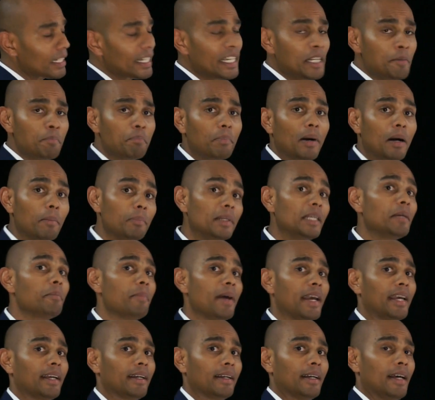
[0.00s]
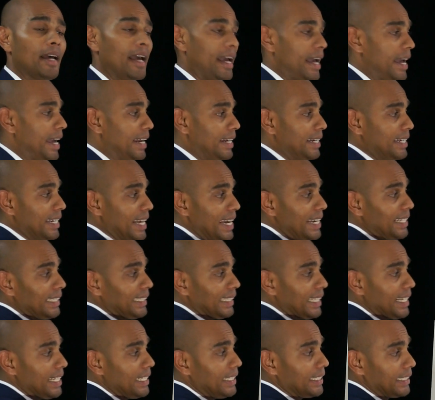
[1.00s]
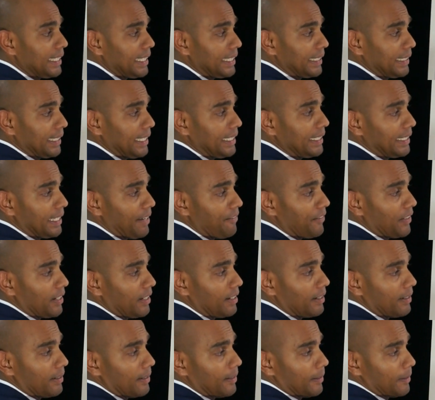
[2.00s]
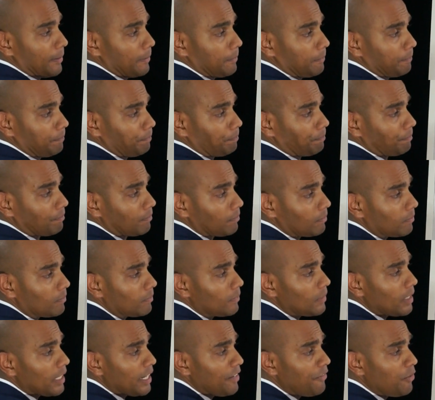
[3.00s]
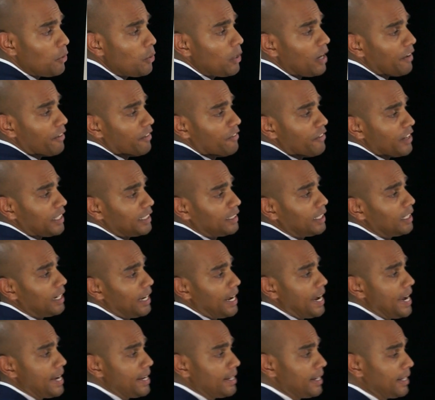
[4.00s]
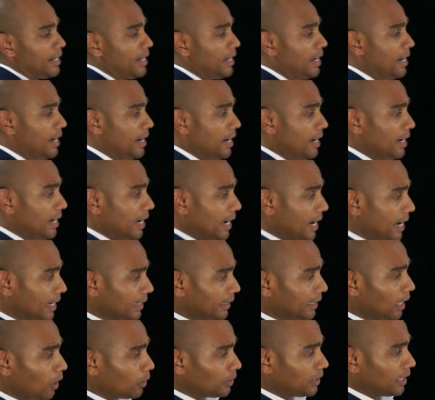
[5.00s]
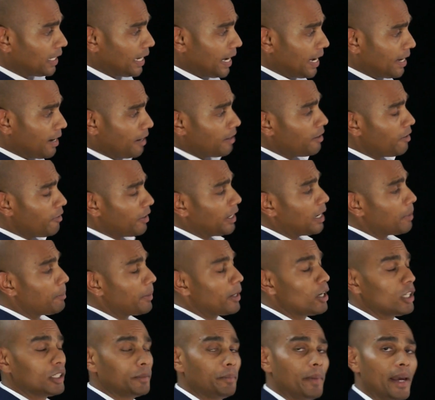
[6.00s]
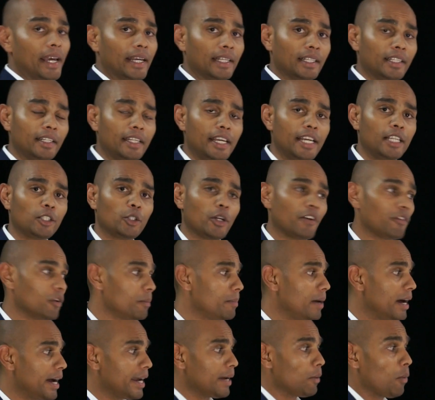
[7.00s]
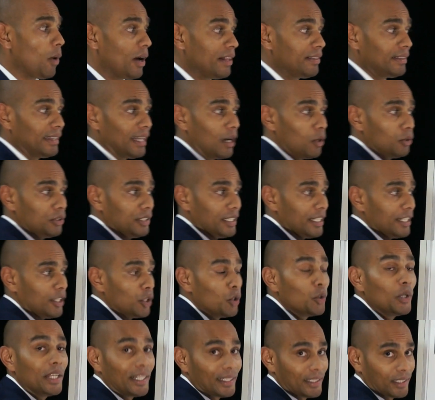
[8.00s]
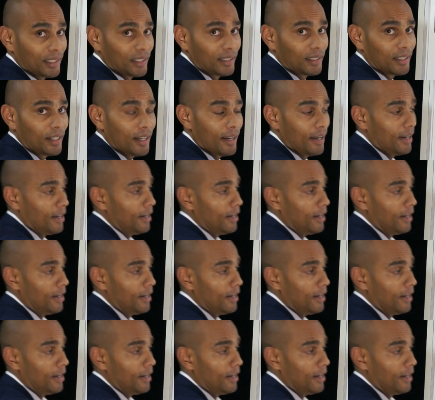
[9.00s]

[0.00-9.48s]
in Public Bank at 1967, if you would have invested 8,800 ringgit, because back in the days you have to buy 1,000 units